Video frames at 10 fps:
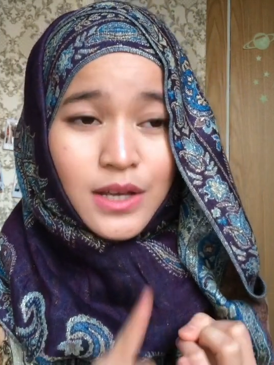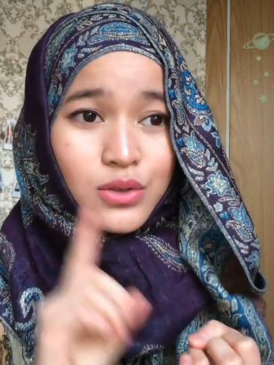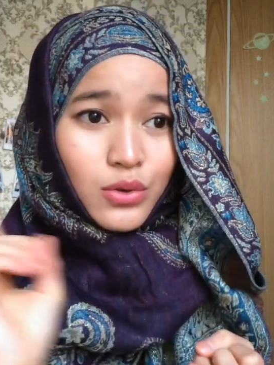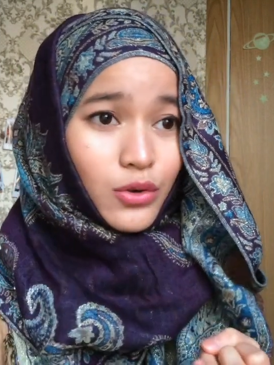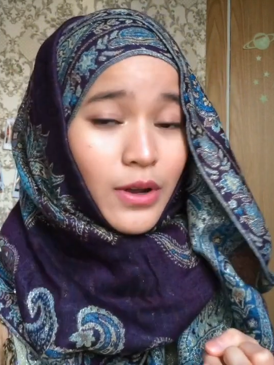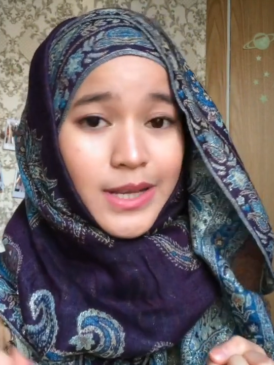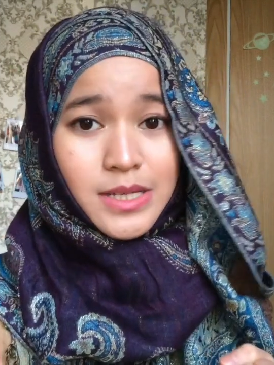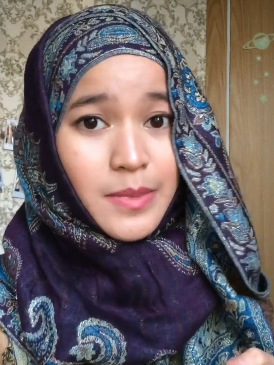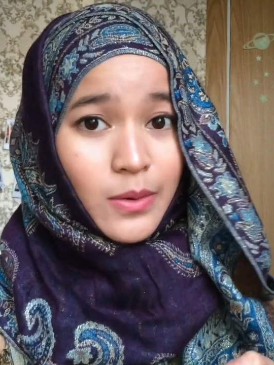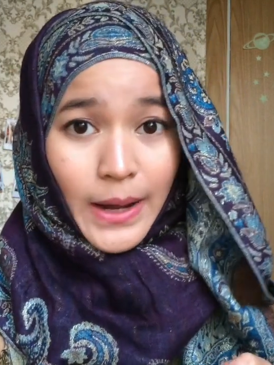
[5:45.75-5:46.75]
So don't
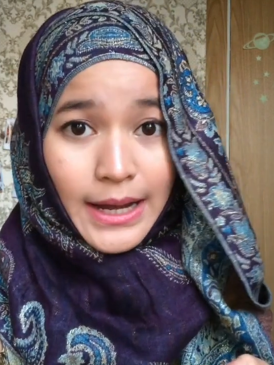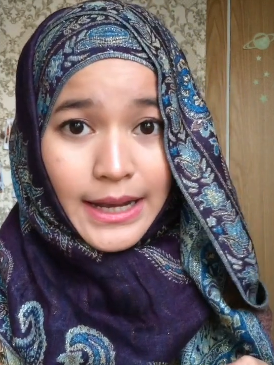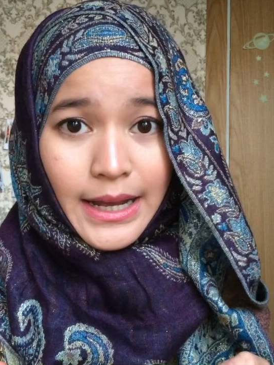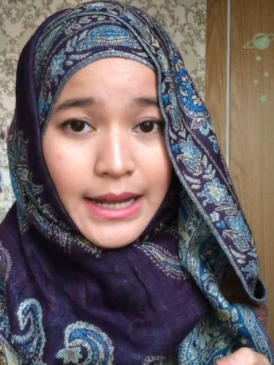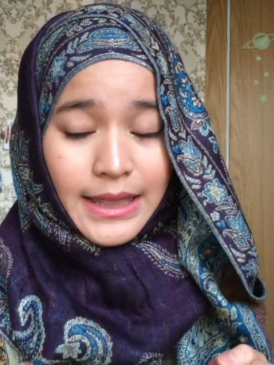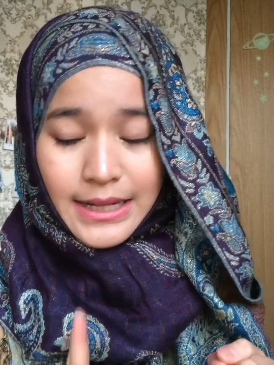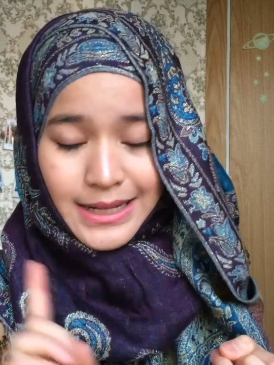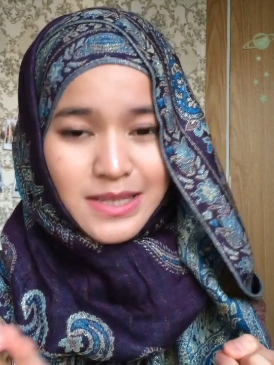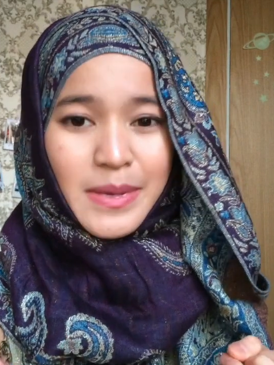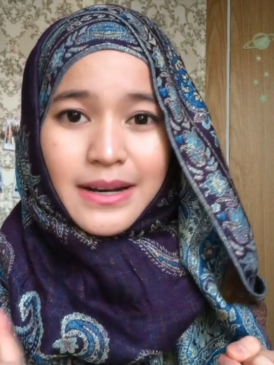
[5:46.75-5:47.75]
question me why. I think
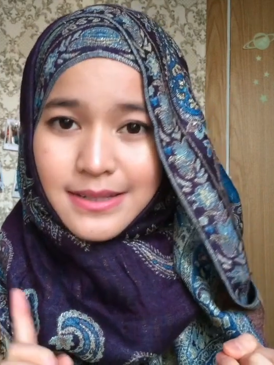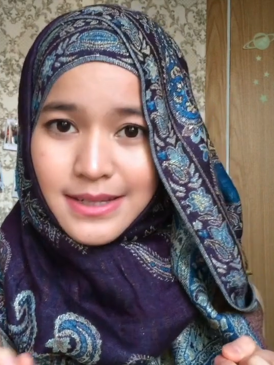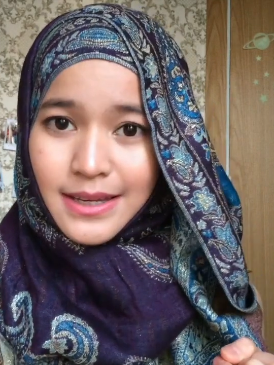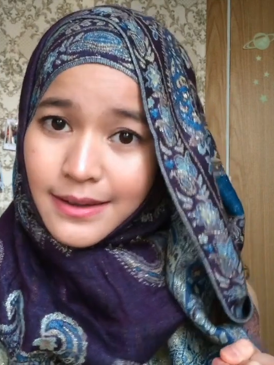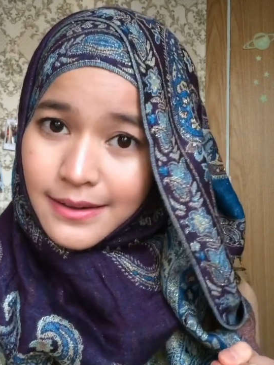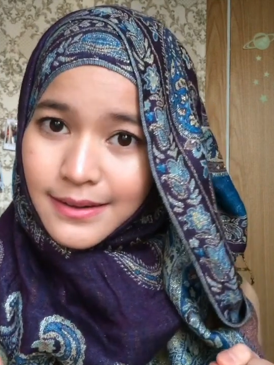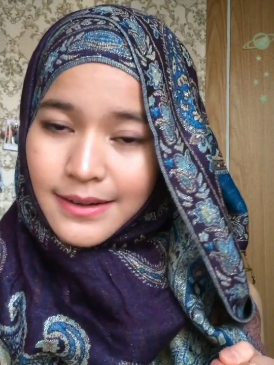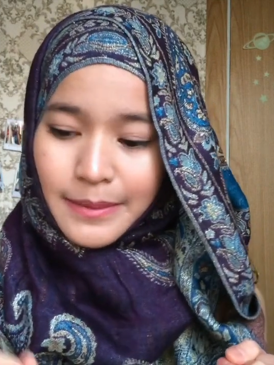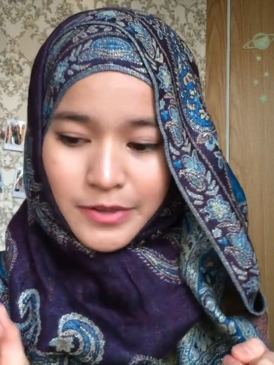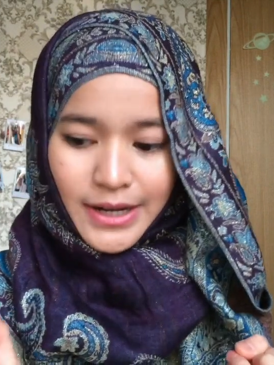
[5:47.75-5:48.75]
that's my rezeki
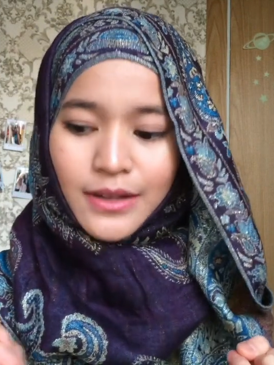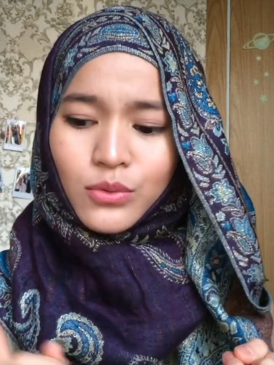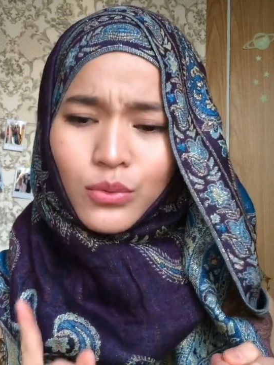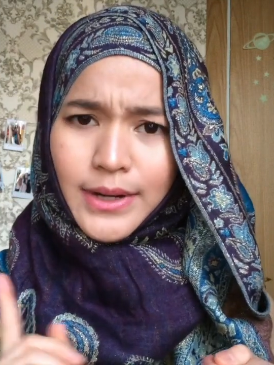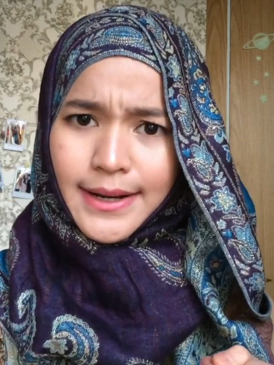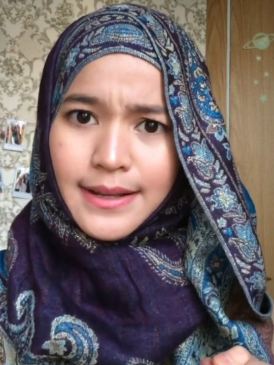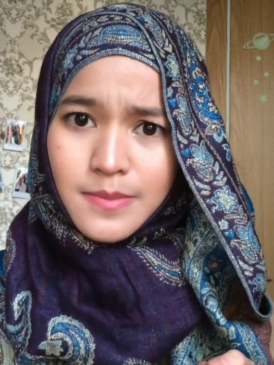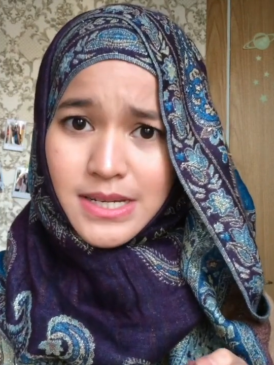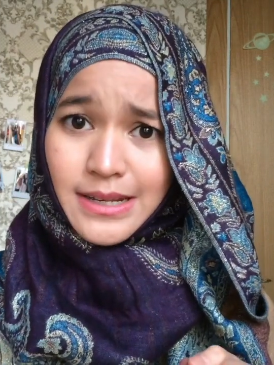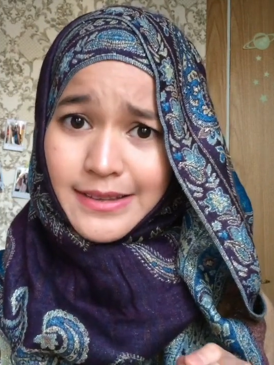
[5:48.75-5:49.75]
here. I'm trying to read
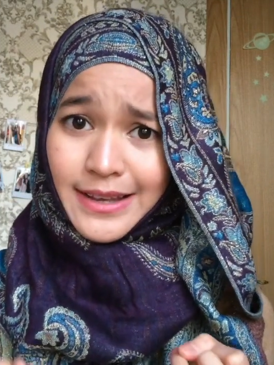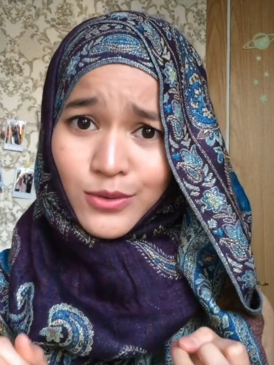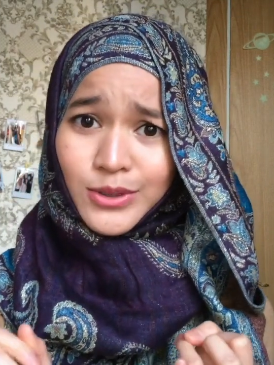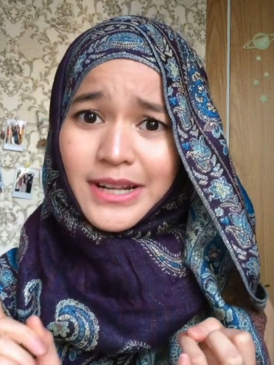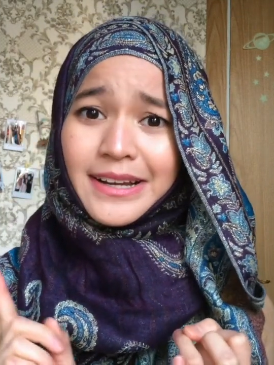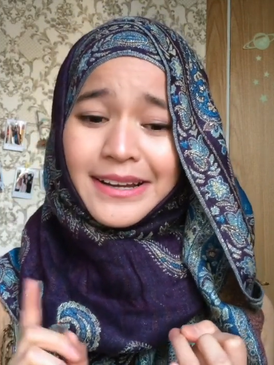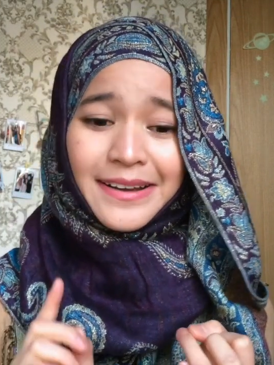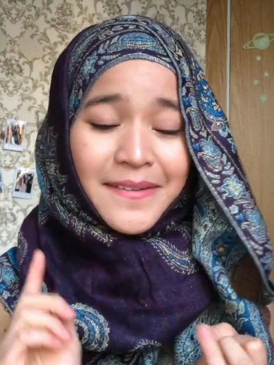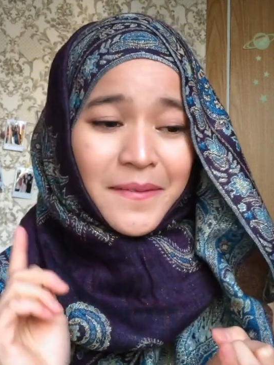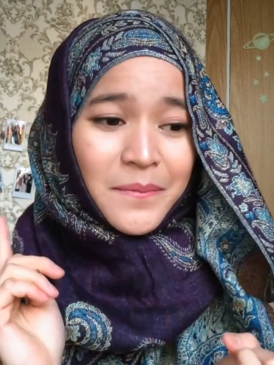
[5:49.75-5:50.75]
as much as I could.
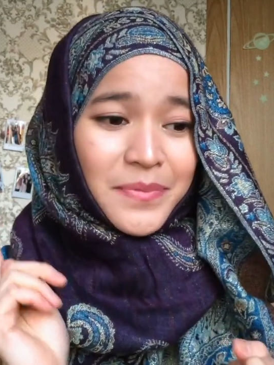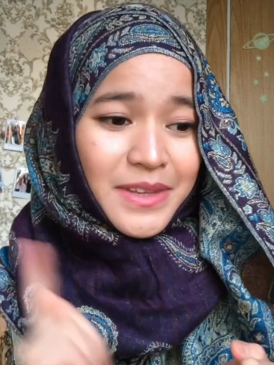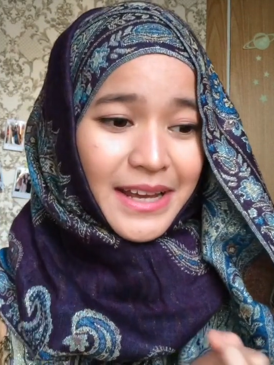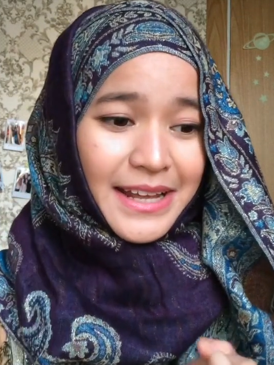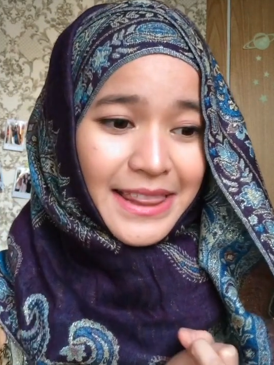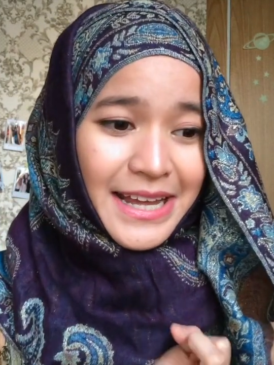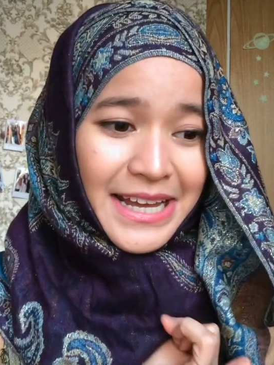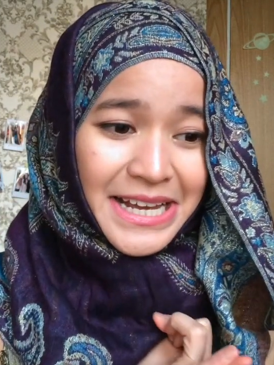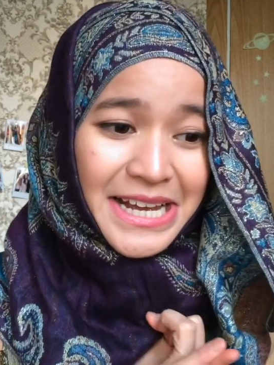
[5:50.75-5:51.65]
And